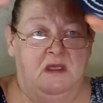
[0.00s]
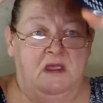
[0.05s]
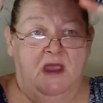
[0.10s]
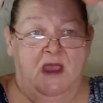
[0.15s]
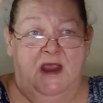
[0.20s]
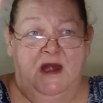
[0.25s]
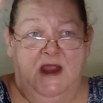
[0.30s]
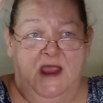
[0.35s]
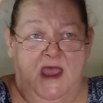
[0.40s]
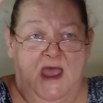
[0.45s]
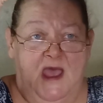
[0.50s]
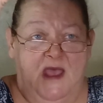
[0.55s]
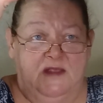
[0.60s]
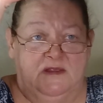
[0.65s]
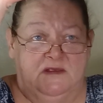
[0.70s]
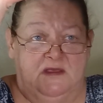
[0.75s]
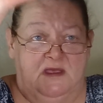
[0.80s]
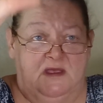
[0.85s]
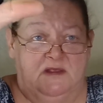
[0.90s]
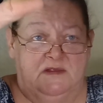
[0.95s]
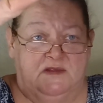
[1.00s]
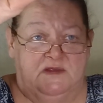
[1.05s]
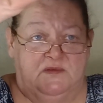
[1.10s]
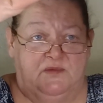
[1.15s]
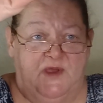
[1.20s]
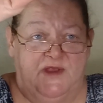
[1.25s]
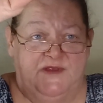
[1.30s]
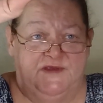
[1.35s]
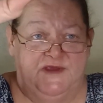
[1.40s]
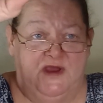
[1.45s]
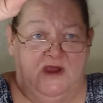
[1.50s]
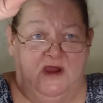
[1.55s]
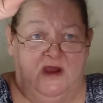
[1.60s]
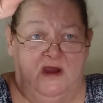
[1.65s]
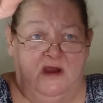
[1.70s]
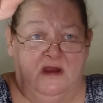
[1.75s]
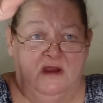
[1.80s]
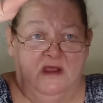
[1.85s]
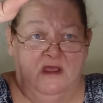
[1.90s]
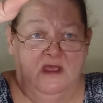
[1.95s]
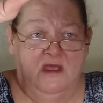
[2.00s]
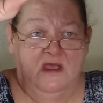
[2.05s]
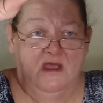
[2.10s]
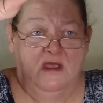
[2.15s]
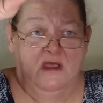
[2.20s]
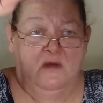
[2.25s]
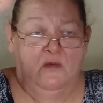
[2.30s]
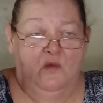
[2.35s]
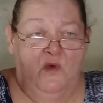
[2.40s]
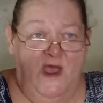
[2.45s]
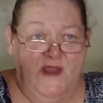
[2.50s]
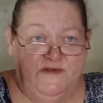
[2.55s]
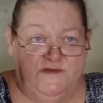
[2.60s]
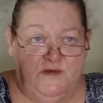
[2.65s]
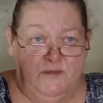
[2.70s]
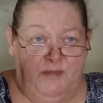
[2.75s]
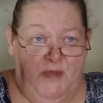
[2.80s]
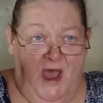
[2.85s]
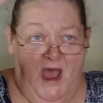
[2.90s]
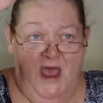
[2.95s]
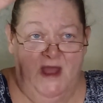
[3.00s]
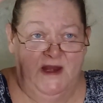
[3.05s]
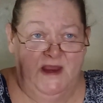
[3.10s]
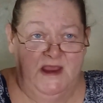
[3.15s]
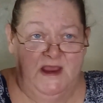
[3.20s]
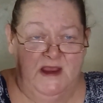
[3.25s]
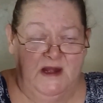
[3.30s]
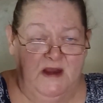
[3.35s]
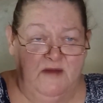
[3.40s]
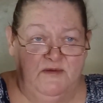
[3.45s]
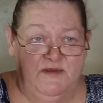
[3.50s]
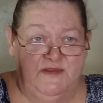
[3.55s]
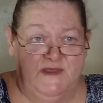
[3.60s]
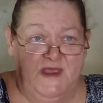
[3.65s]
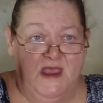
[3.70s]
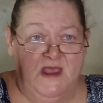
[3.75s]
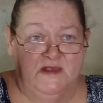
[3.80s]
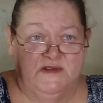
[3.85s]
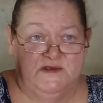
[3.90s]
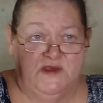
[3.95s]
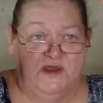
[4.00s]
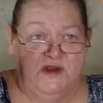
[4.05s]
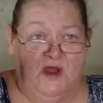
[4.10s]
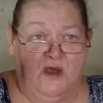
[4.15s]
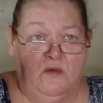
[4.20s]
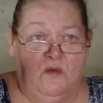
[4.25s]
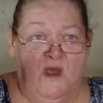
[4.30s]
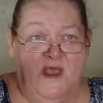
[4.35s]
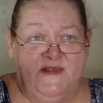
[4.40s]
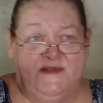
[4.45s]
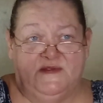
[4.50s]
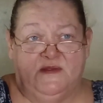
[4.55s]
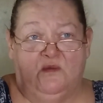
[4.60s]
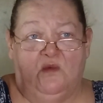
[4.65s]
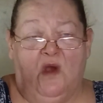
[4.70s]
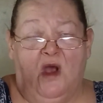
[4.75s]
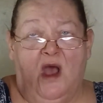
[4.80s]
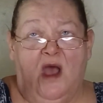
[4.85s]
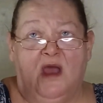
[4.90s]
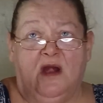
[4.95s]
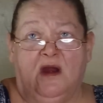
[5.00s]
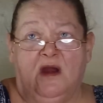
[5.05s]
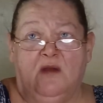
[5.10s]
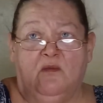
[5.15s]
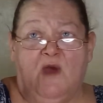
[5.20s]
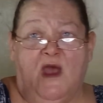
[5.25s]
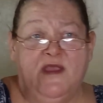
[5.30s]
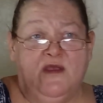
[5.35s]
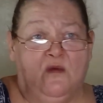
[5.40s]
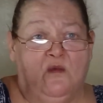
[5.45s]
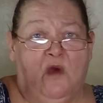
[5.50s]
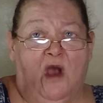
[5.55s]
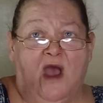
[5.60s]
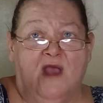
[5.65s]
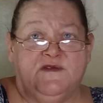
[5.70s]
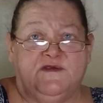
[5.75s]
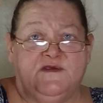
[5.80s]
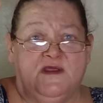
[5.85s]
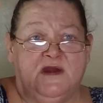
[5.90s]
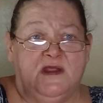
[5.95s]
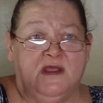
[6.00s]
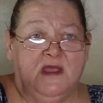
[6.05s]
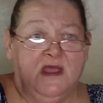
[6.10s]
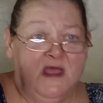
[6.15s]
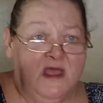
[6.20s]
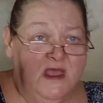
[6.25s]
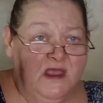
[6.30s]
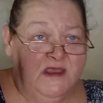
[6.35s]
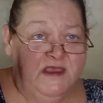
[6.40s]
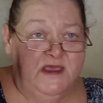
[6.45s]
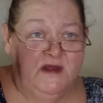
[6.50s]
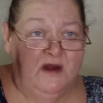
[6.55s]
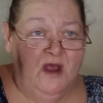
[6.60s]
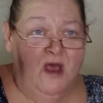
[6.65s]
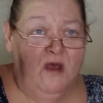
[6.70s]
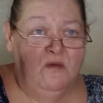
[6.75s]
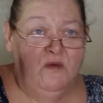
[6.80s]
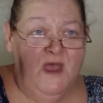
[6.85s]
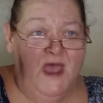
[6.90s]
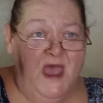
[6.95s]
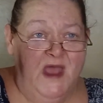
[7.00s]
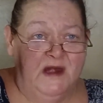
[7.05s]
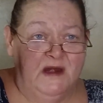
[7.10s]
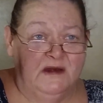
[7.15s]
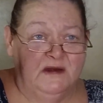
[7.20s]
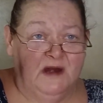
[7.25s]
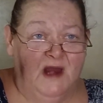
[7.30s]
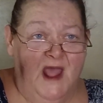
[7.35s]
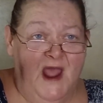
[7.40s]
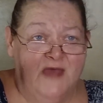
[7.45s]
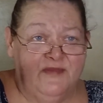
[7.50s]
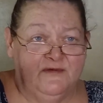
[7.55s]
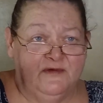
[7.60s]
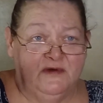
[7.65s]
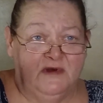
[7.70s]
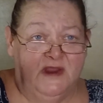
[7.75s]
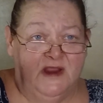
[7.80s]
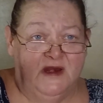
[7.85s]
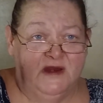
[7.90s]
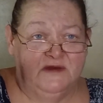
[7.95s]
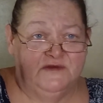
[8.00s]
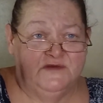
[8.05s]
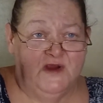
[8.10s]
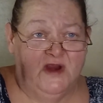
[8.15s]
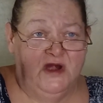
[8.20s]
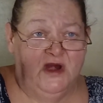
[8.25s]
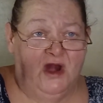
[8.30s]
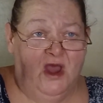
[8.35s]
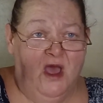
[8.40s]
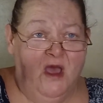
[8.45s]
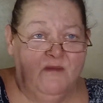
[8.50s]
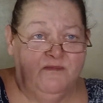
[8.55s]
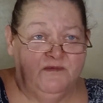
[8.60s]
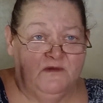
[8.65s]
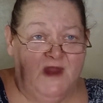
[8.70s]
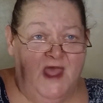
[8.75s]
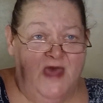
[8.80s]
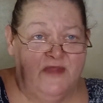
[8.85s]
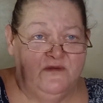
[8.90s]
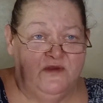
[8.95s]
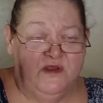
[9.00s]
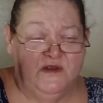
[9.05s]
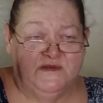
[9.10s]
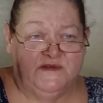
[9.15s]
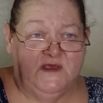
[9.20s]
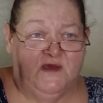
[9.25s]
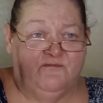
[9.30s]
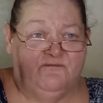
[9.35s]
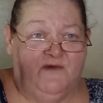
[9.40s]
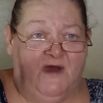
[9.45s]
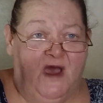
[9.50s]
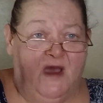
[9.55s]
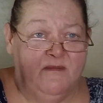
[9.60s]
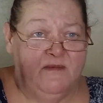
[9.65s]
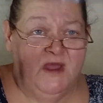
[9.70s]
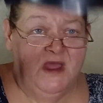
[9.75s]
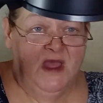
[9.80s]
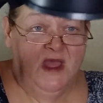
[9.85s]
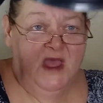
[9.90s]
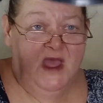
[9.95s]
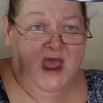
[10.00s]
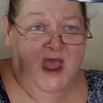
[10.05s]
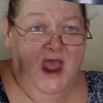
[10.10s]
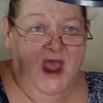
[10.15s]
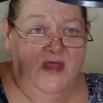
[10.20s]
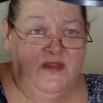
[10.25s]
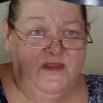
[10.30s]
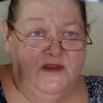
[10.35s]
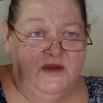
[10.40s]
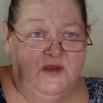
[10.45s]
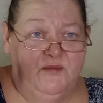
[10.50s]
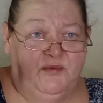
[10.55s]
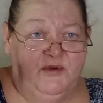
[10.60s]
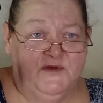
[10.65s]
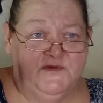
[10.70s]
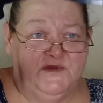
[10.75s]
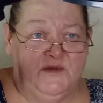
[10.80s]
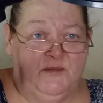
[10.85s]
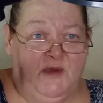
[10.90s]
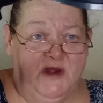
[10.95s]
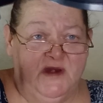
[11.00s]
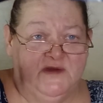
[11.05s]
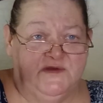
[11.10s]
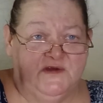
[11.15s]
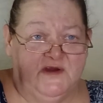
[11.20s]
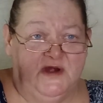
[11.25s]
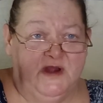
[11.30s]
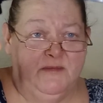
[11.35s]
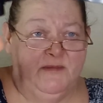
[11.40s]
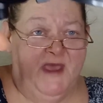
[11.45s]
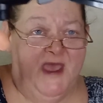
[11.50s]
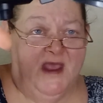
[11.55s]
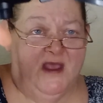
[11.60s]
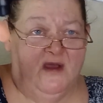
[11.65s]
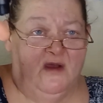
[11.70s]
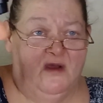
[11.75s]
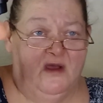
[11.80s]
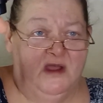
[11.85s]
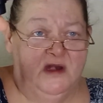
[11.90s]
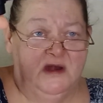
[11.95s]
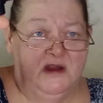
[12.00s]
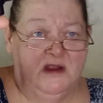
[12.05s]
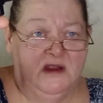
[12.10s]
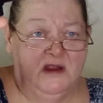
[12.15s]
And it has a switch here, wet your body and everything so you don't waste the water while you're washing get all wet and lathered and turn it off, lather yourself up, and then you push the button to turn it back on.